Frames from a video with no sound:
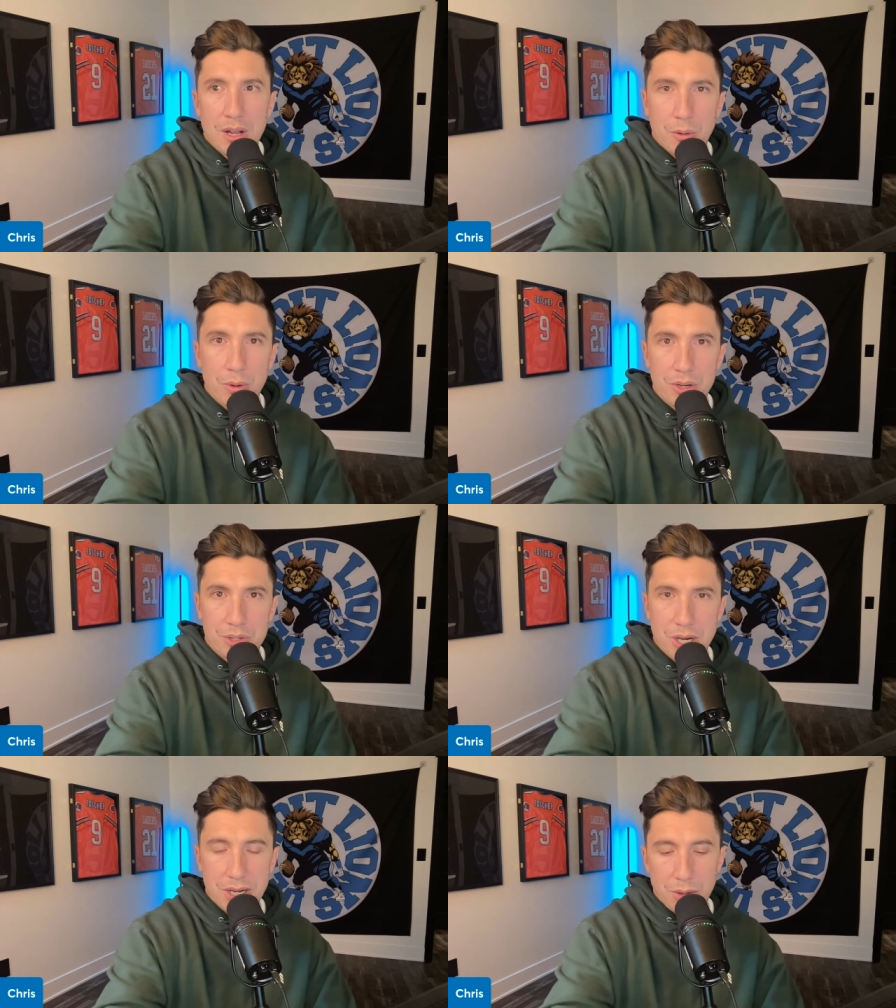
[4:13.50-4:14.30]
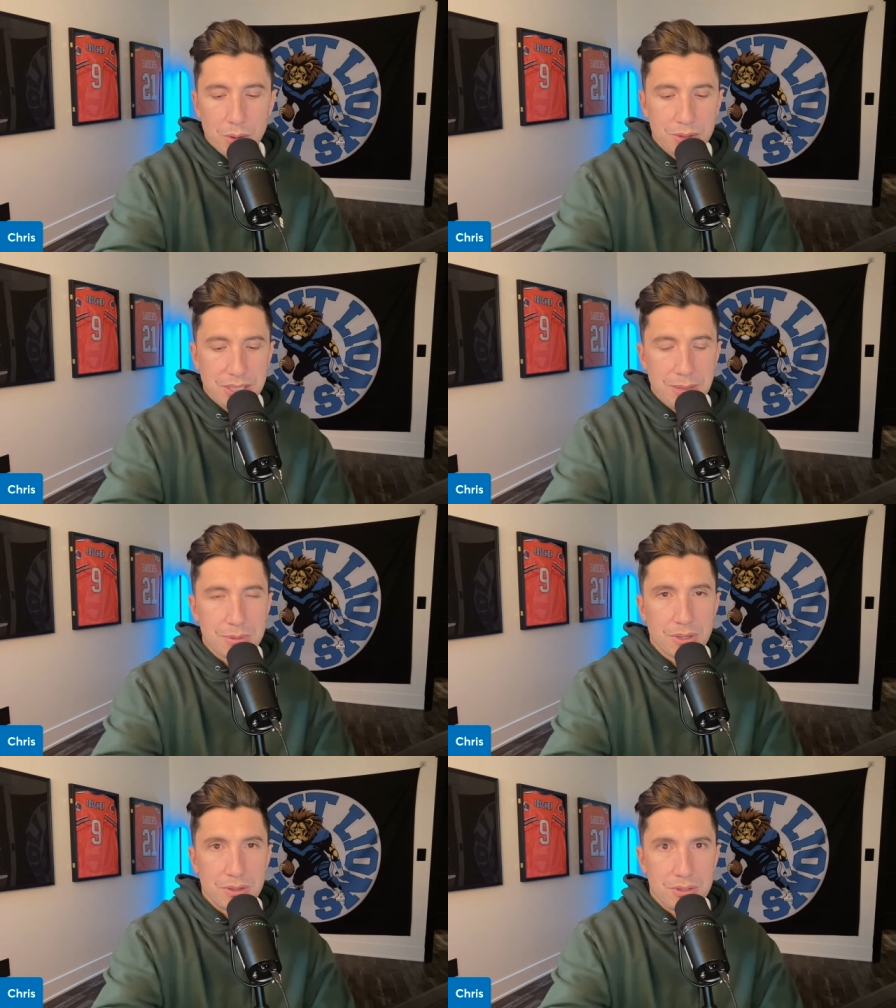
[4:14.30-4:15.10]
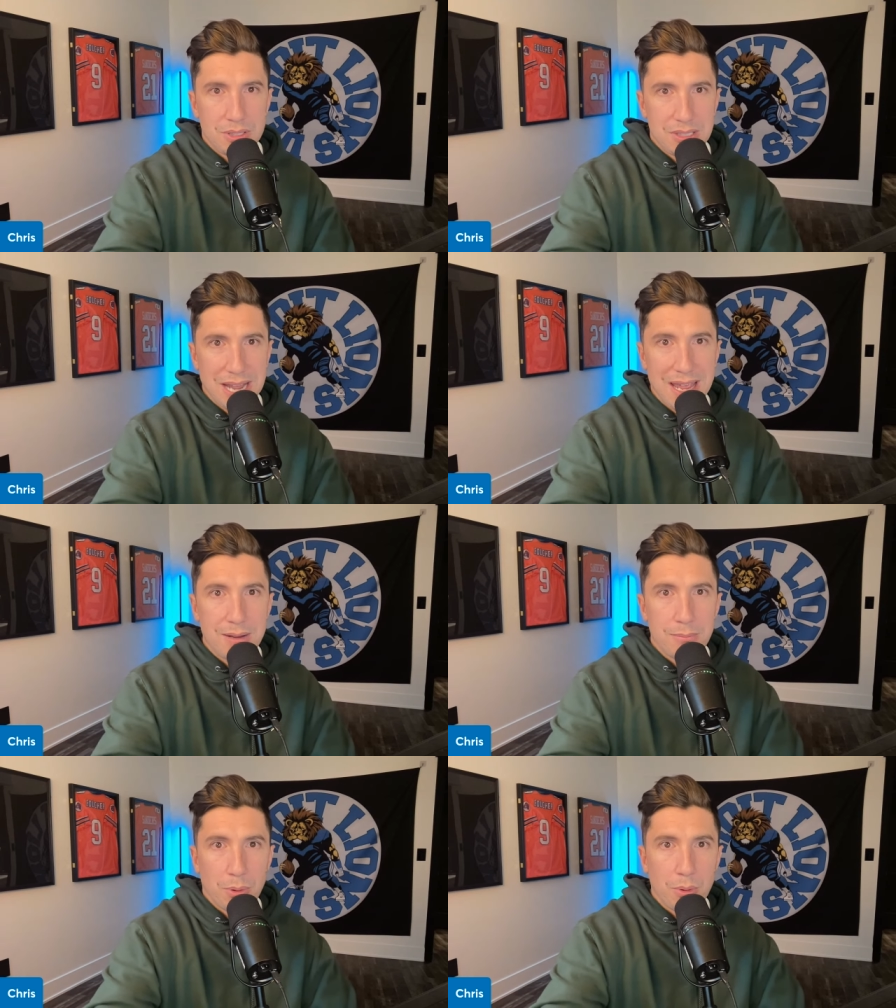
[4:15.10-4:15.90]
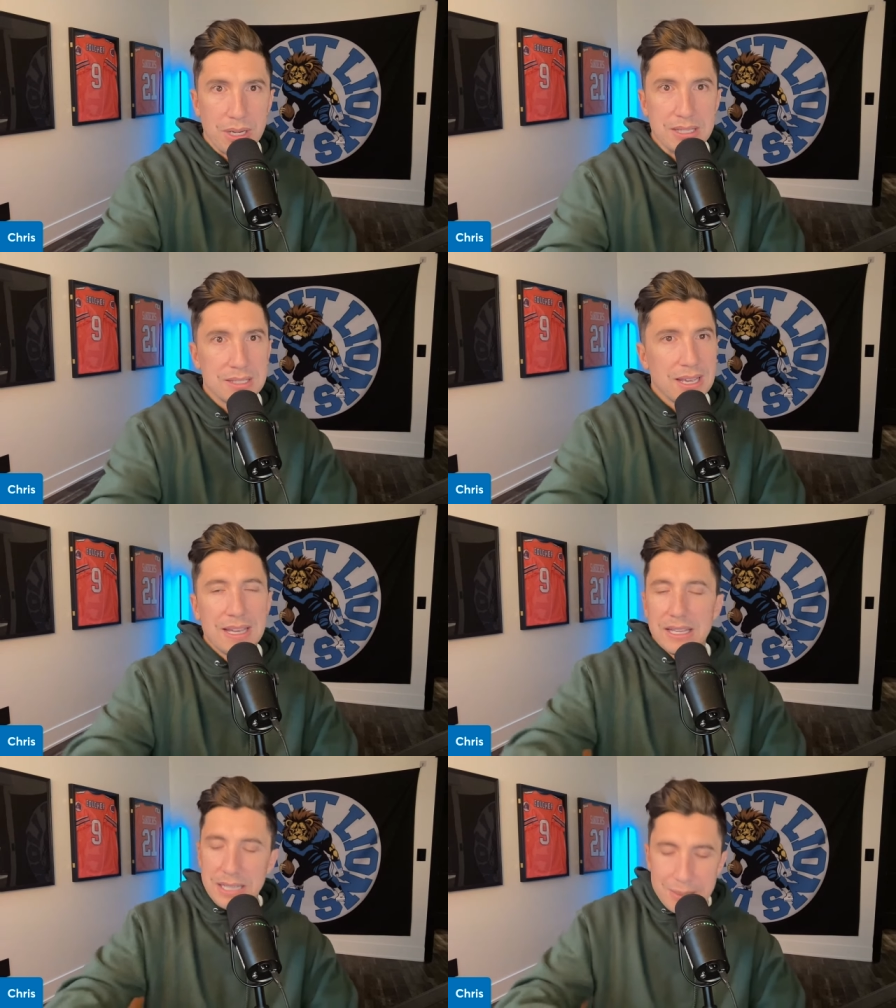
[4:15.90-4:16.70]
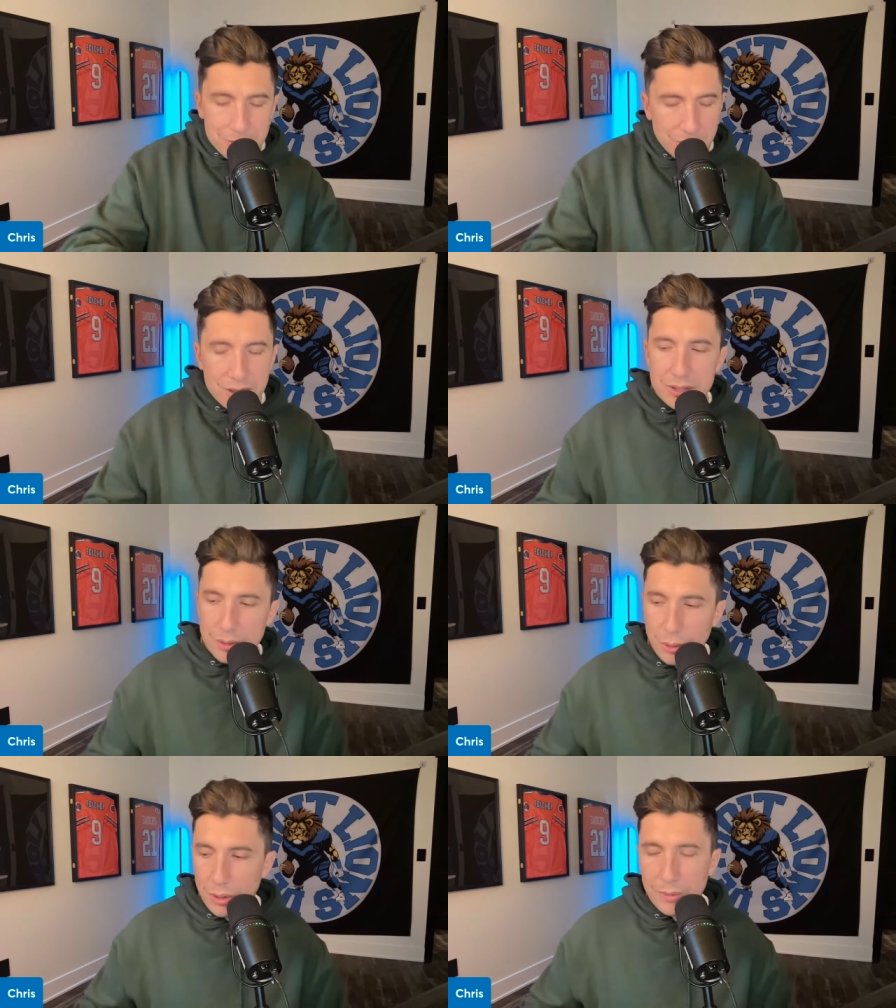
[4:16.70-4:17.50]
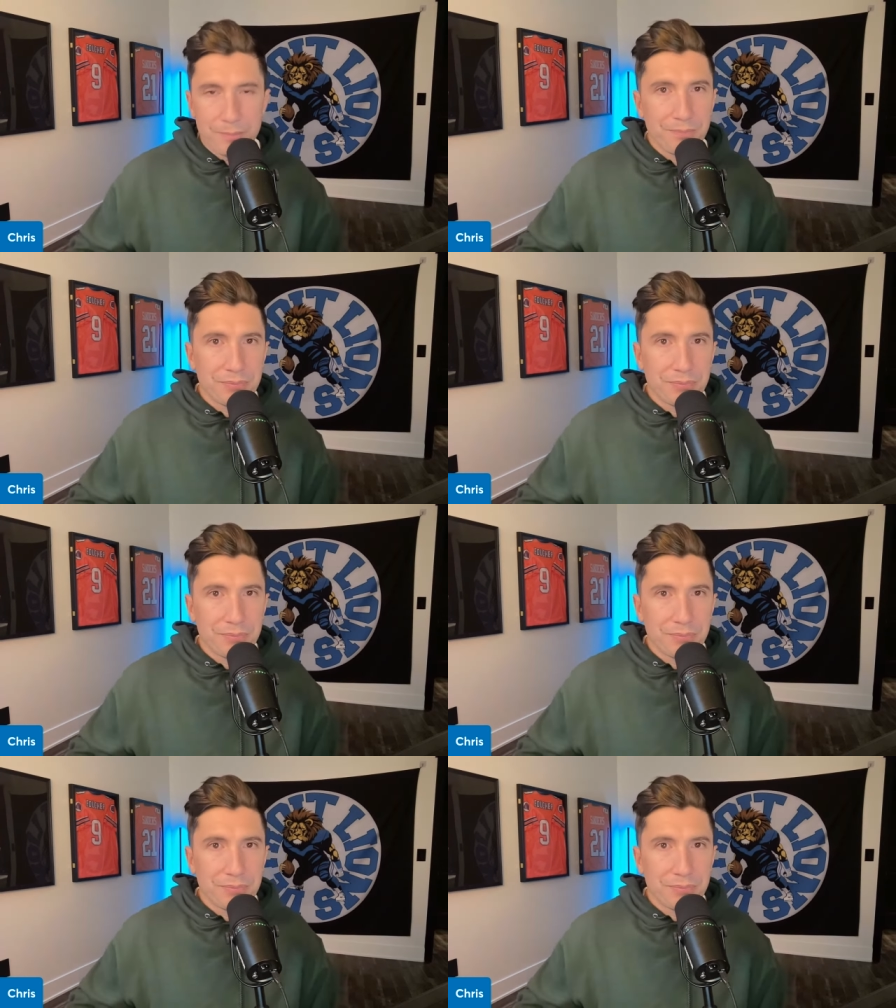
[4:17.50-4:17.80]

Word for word: where you're trying to hold teams to ten points. Teams are going to score.